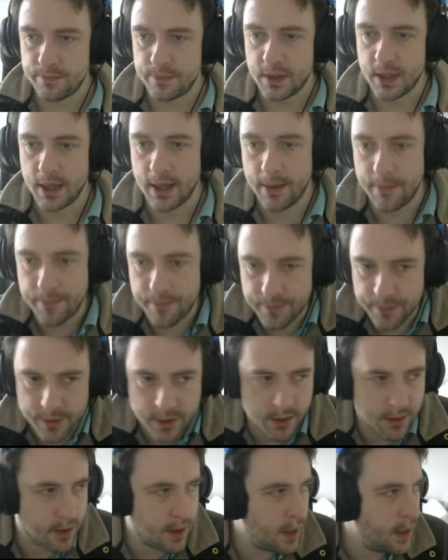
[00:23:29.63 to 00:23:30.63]
Yeah,
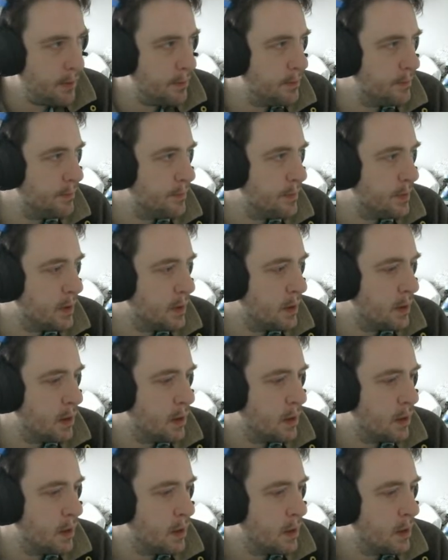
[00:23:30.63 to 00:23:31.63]
okay.
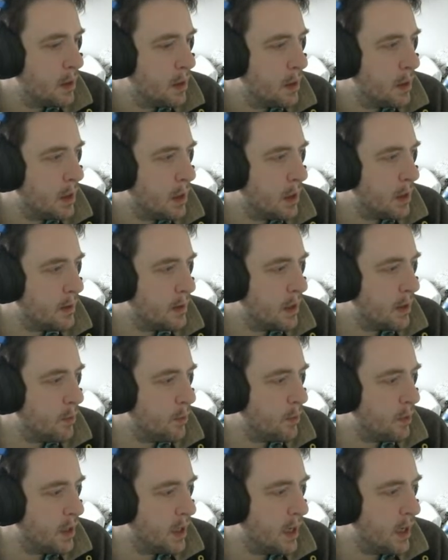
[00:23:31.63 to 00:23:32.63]
And then
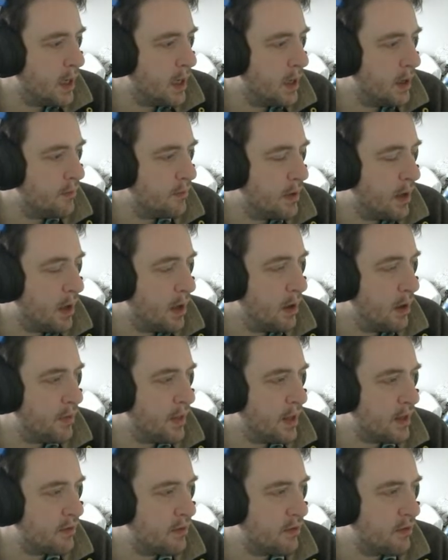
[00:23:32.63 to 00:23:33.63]
we have,
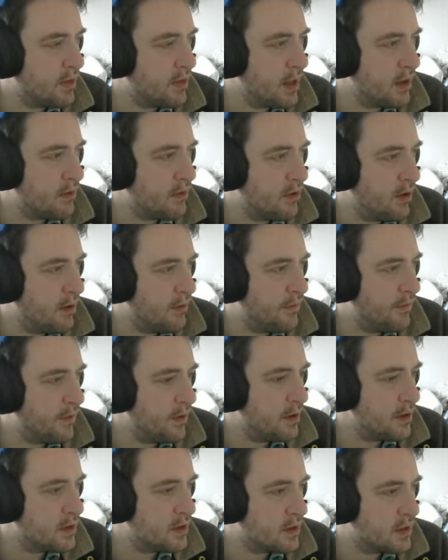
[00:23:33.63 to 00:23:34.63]
that's our
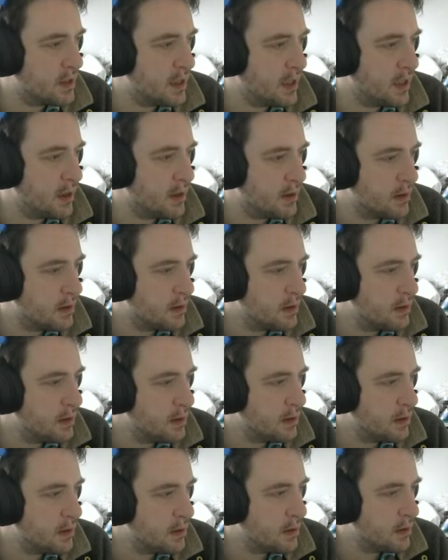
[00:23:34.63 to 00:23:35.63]
first tier.
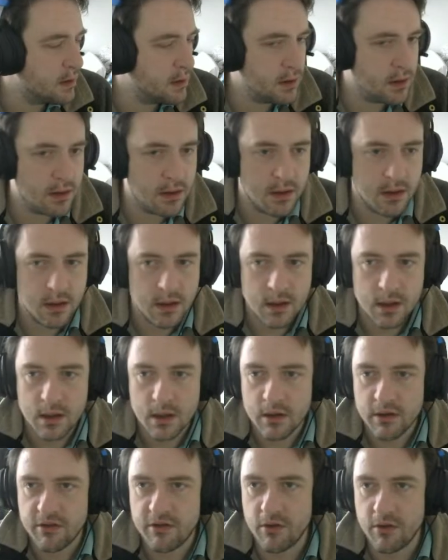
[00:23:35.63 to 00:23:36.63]

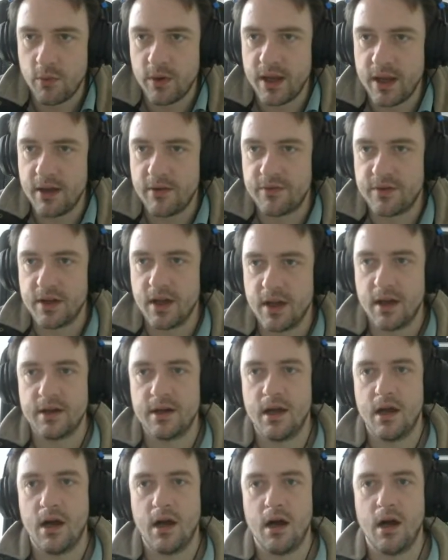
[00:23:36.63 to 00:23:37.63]
So we have done
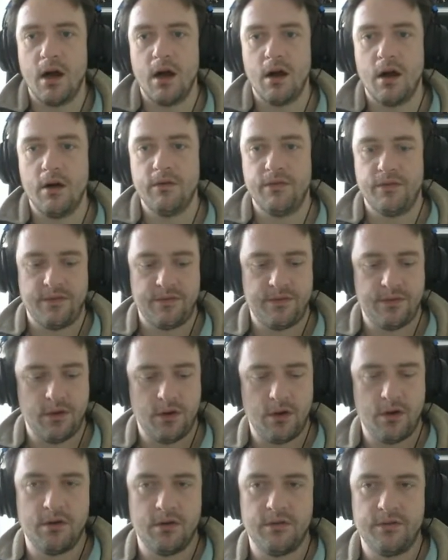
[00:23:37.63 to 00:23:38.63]
half
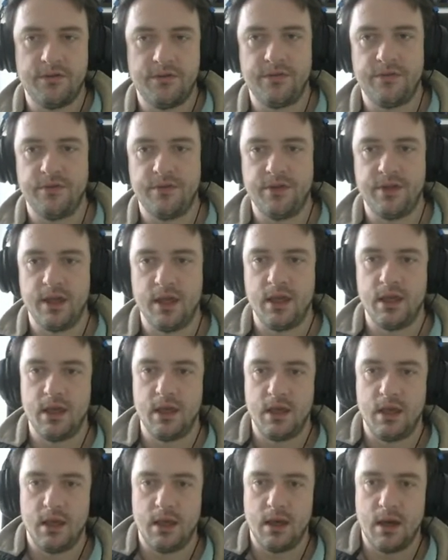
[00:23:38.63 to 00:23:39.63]
of
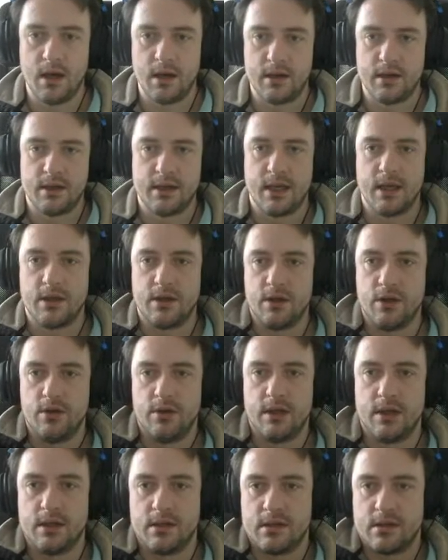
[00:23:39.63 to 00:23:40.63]
the undead
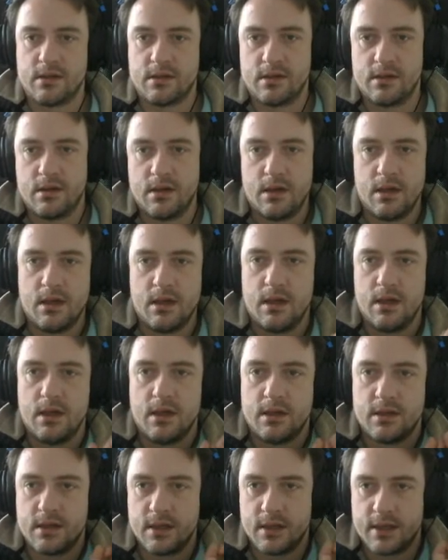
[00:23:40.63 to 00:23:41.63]
units
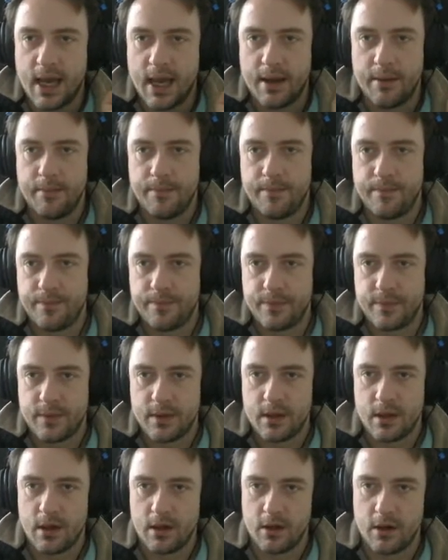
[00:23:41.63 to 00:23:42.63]
today.
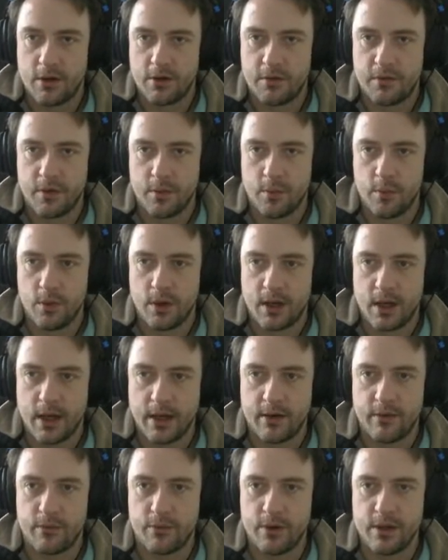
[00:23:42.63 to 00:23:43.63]
A lot of them were
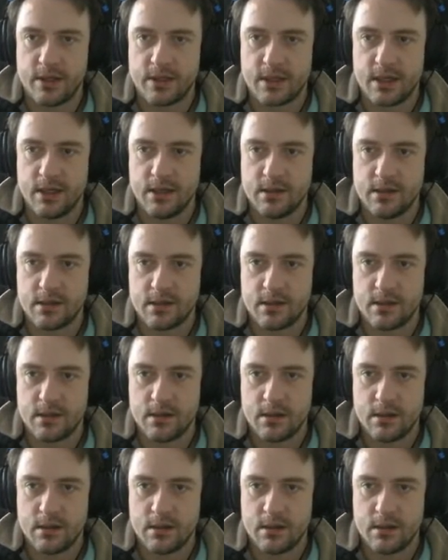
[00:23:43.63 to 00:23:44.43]
kind of reskins.